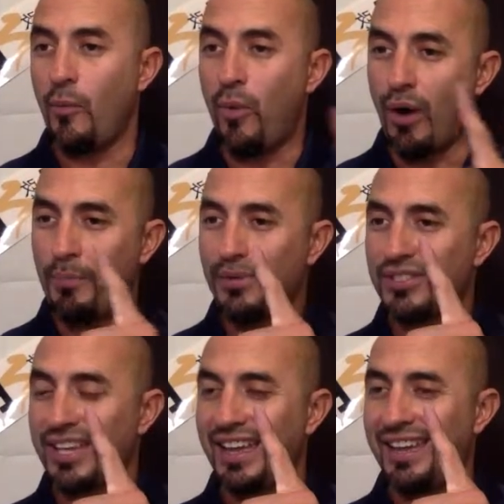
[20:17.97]

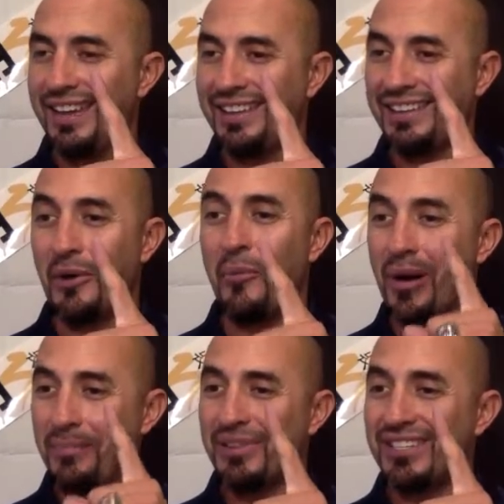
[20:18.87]
1%, you know,
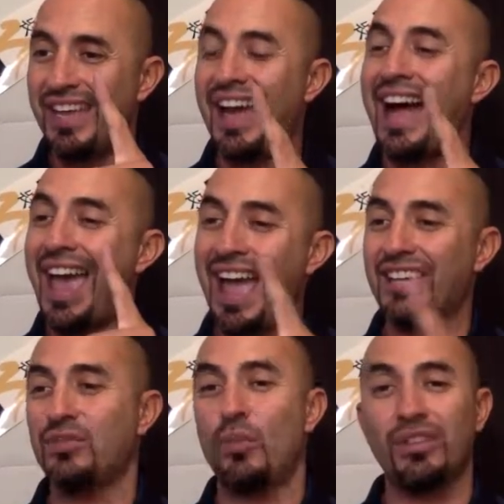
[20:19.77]
1%, I
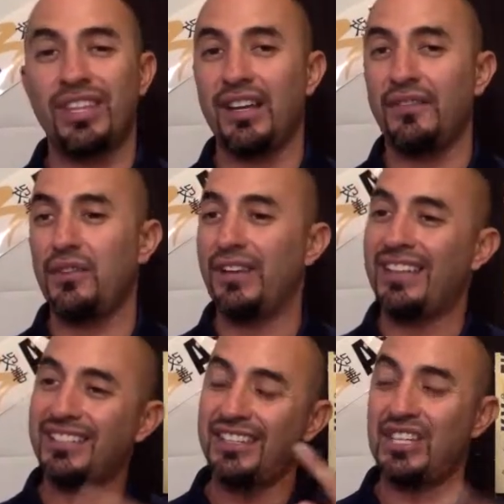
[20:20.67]
ask one thing of you, and
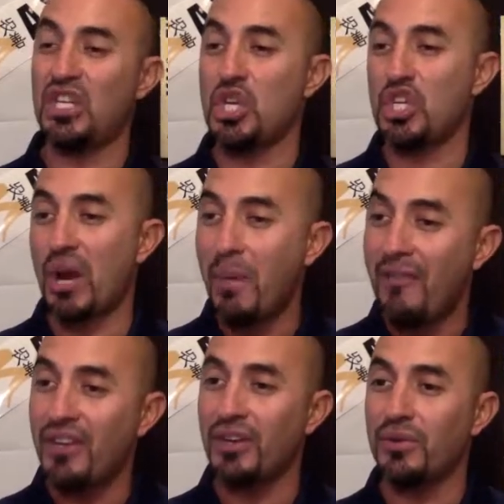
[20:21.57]
that's to continue to share my
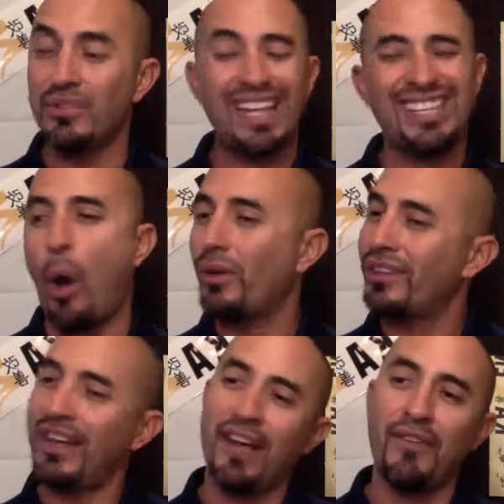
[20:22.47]
videos. That's the only
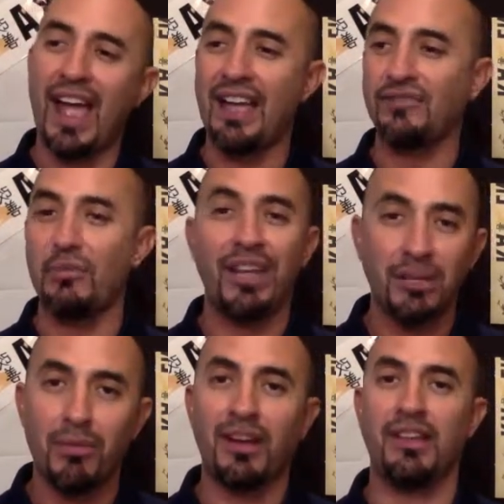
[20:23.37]
thing I ever ask from
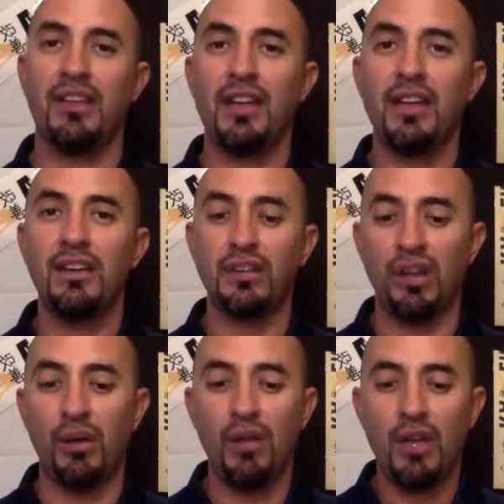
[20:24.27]
anybody. You
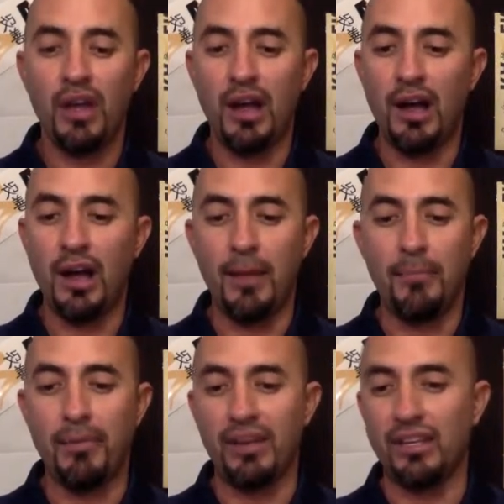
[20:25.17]
know, um,
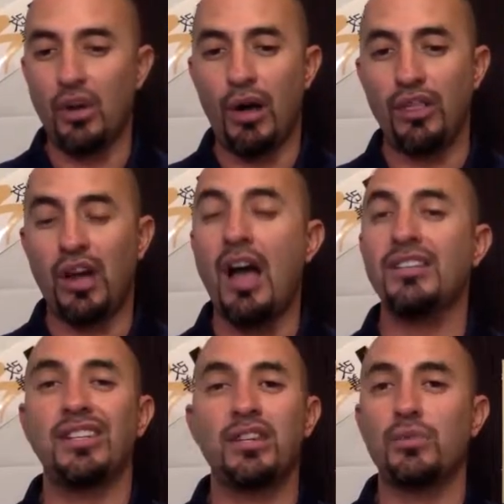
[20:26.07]
but you know, the
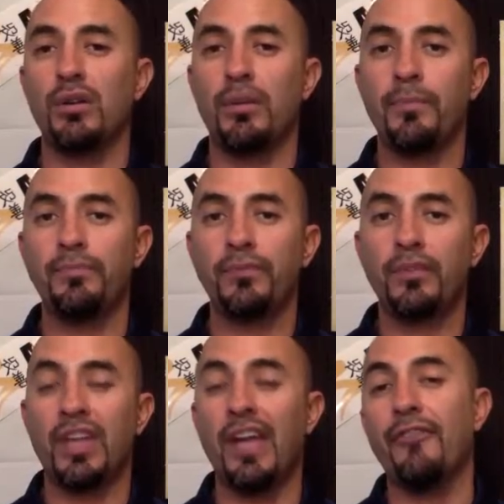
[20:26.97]
content is real.
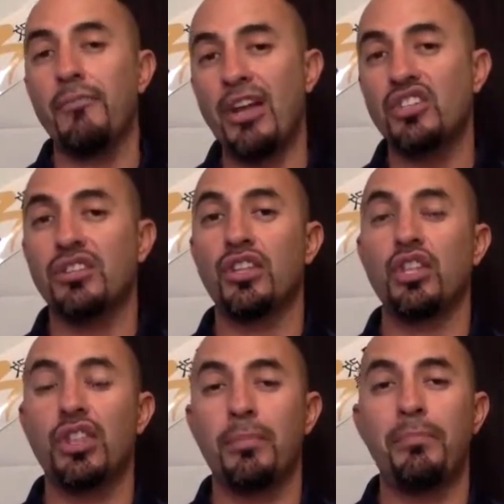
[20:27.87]
The information, the,
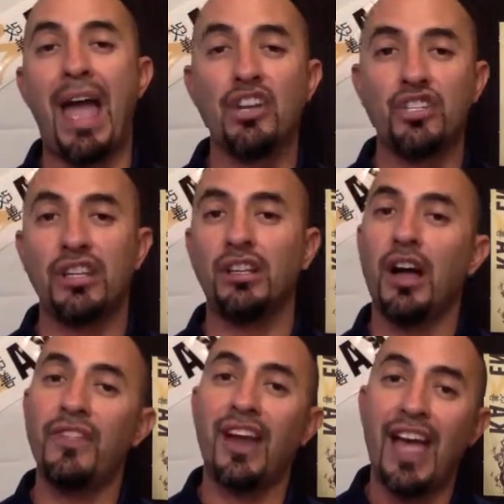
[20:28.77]
the passion and
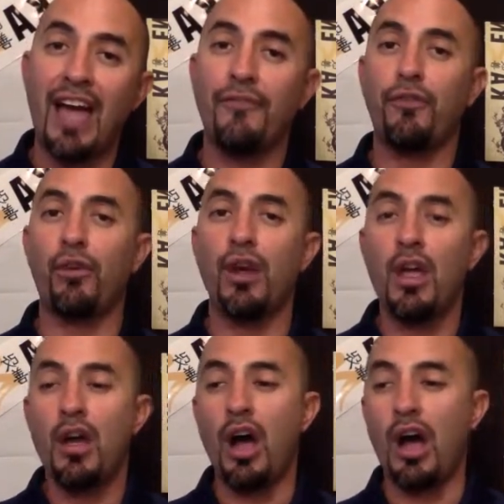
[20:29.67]
love that I have for
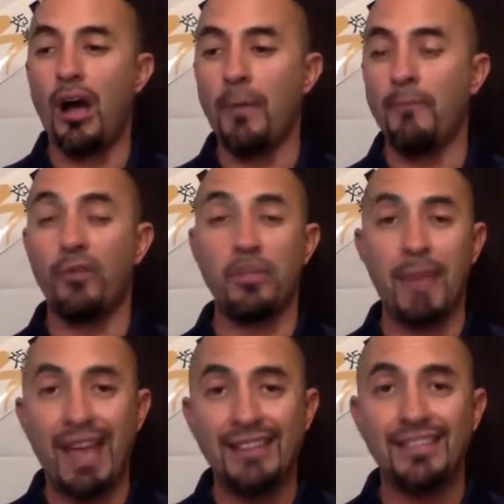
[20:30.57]
um, for the
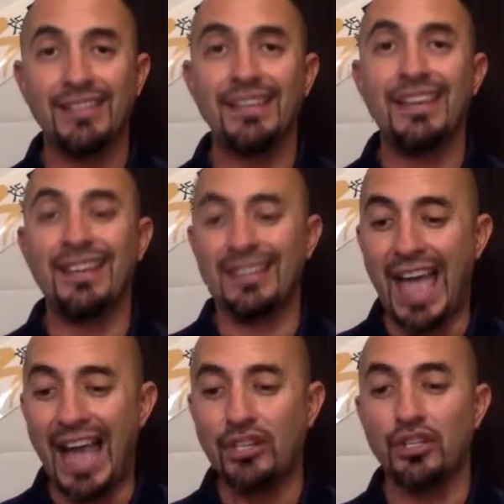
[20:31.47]
masses is
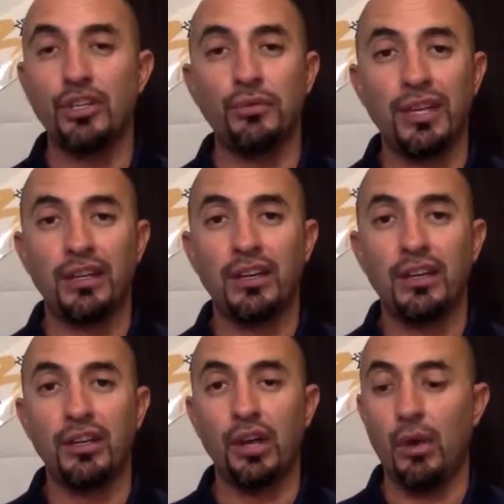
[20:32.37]
actually unique.
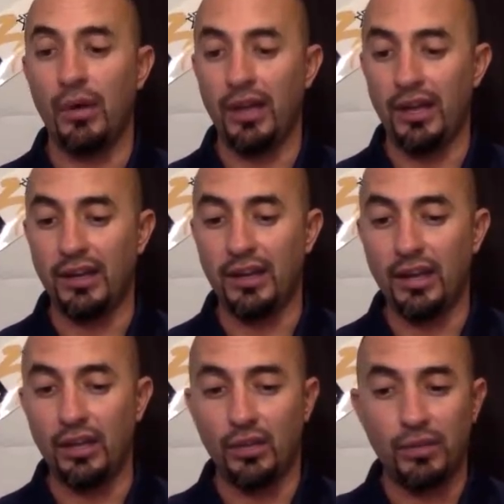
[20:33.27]
You know, and
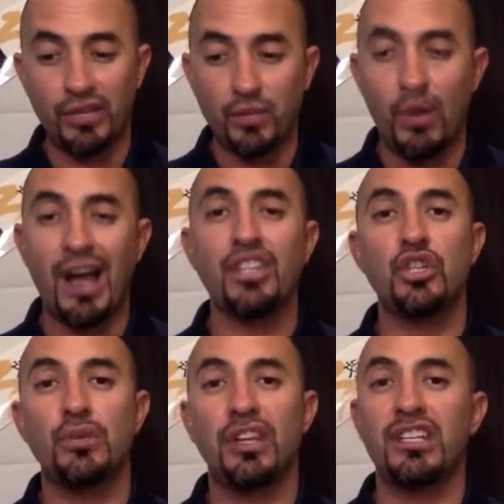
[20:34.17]
uh, the reason why it's
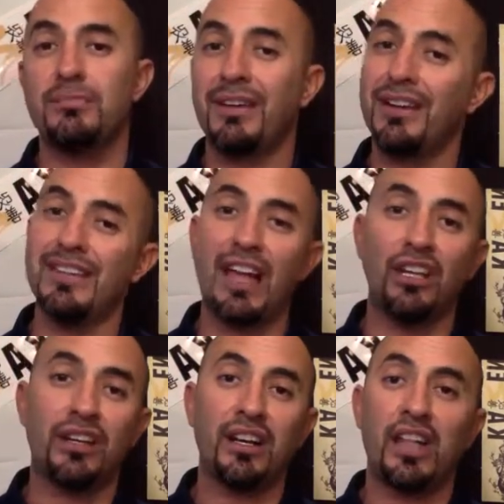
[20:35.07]
unique is because I
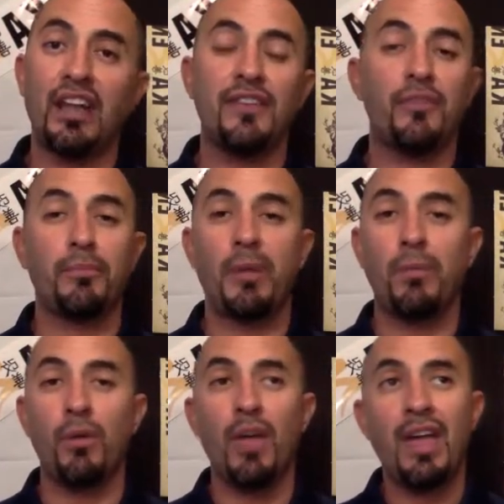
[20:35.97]
look at a lot of different
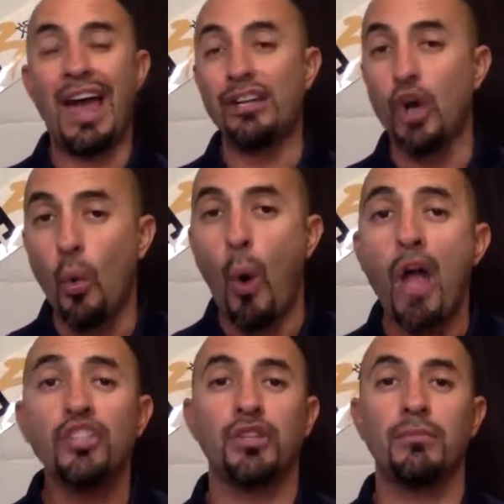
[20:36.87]
people. I don't
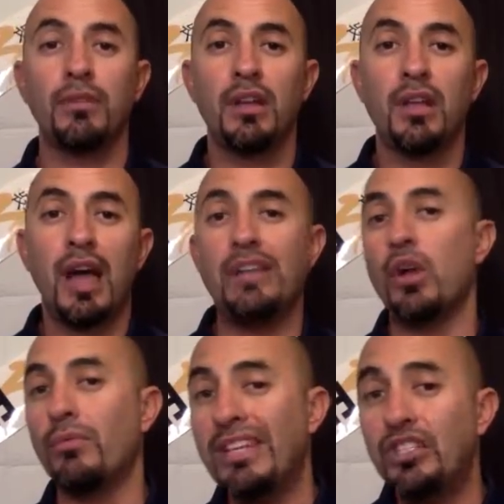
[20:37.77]
watch them. I
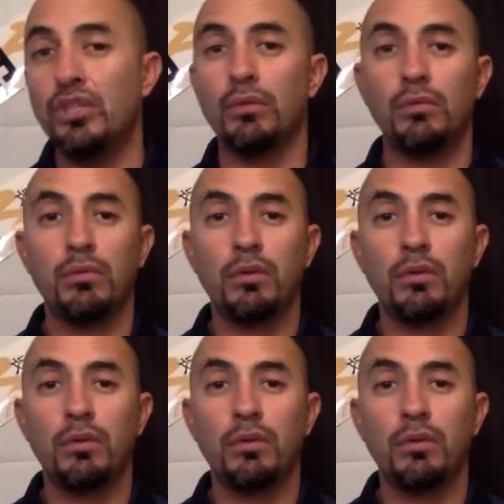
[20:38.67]
don't need to.